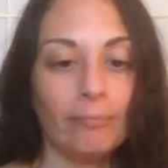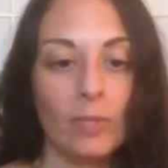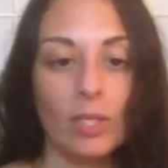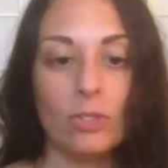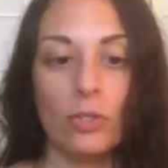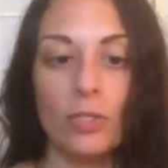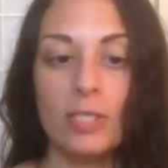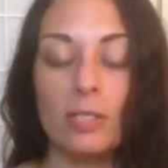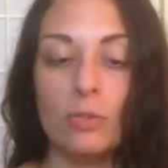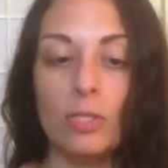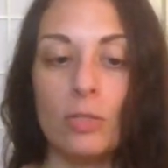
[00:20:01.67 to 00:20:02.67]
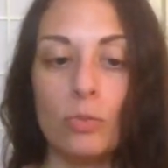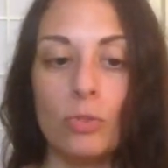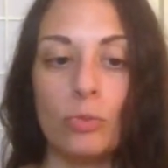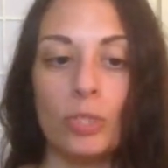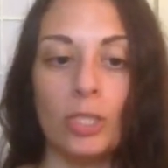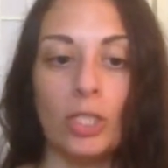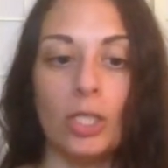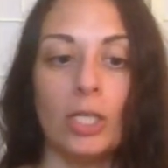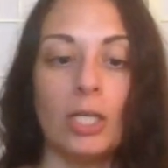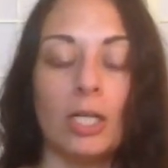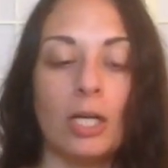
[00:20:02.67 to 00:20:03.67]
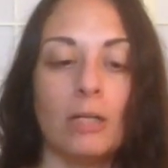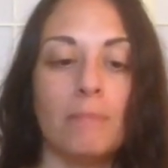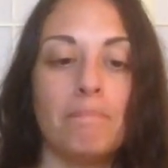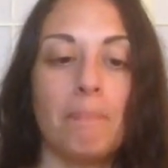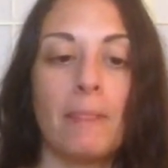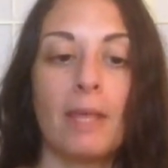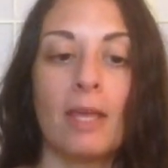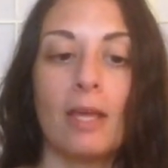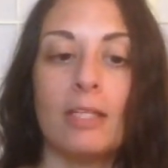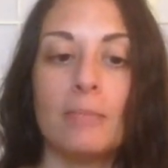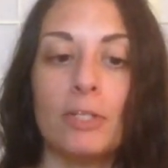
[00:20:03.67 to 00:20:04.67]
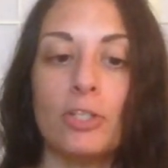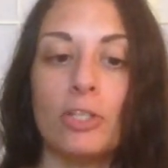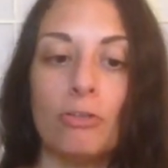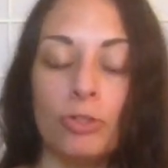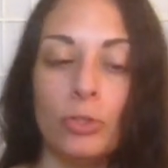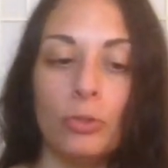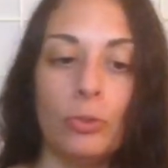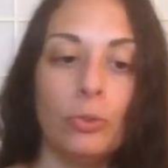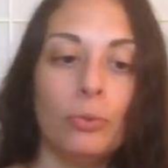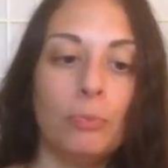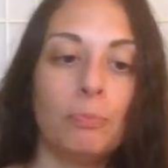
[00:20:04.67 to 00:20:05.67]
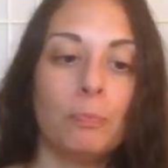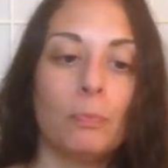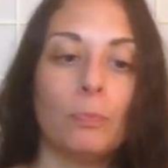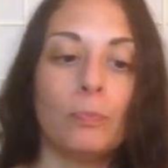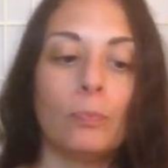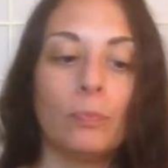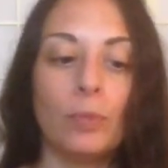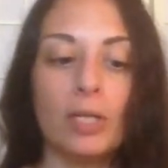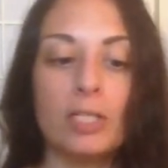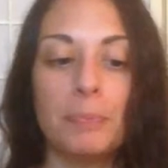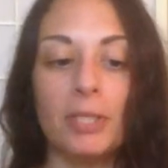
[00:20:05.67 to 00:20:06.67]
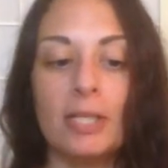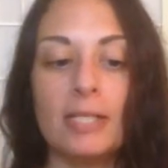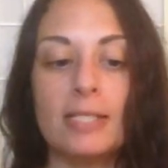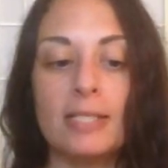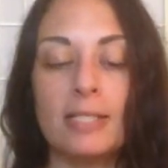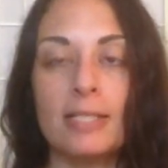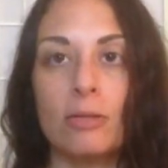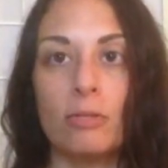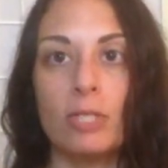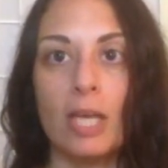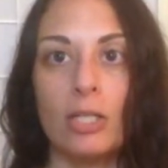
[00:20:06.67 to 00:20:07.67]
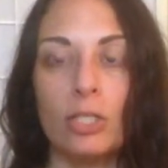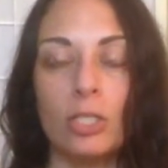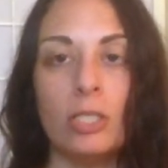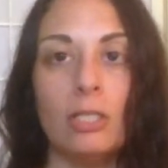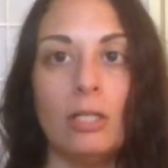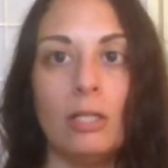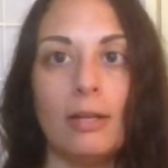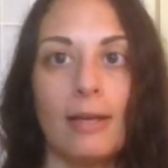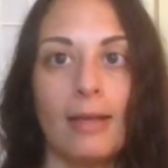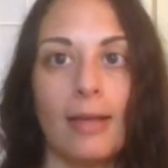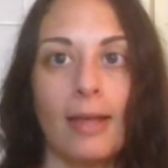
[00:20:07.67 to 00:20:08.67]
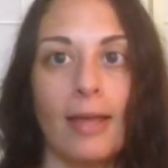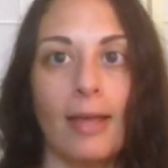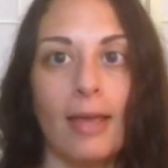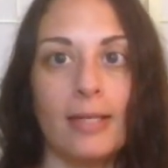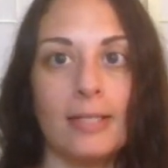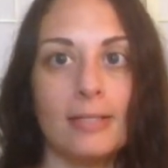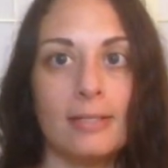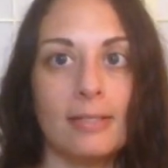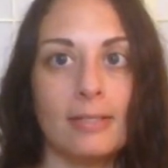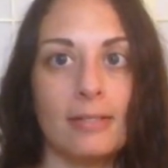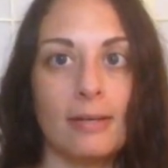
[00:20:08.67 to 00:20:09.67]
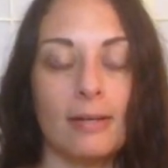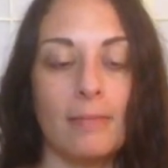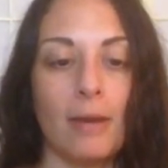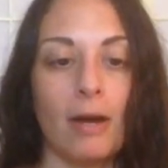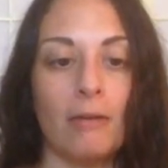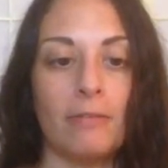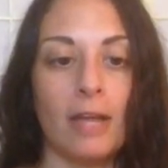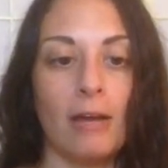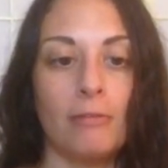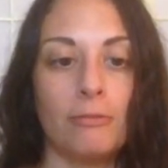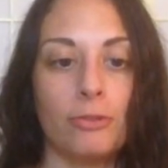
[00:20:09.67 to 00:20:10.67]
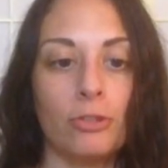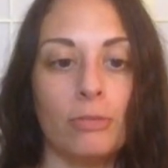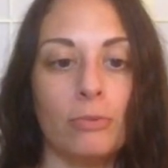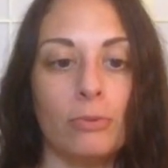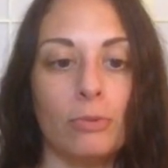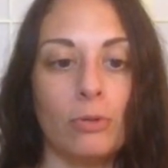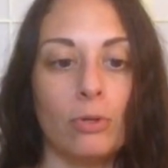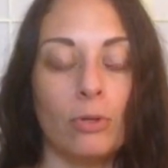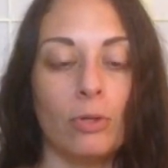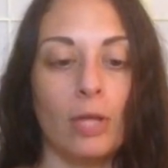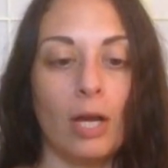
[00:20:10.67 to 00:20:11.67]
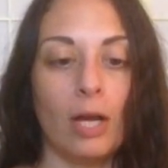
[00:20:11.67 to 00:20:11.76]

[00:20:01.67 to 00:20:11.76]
So this one's really good, especially if you experience dissociation and often have trouble